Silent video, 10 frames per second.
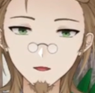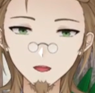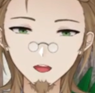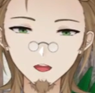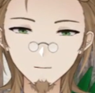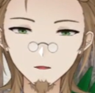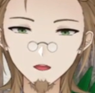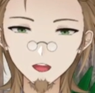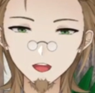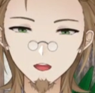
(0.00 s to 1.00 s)
And then after
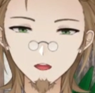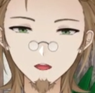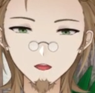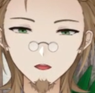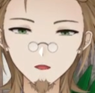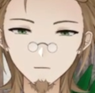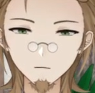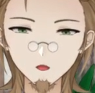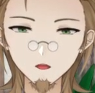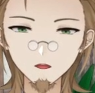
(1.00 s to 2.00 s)
that, the next
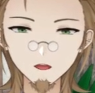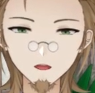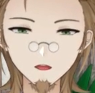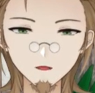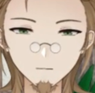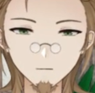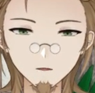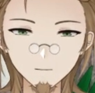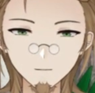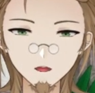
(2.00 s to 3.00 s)
one would
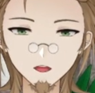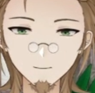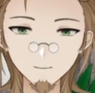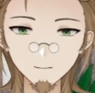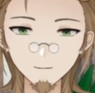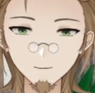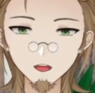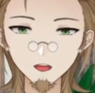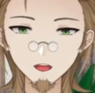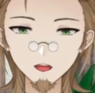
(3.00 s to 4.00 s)
probably
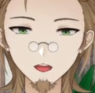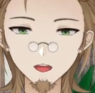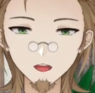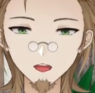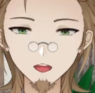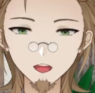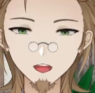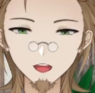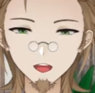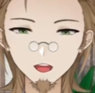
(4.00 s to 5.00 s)
be not
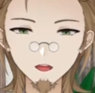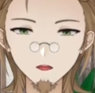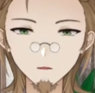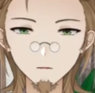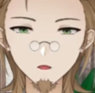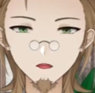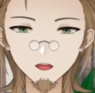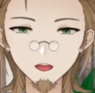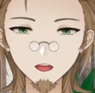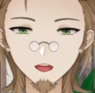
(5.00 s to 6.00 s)
this
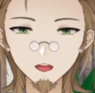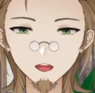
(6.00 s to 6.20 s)
one. I'm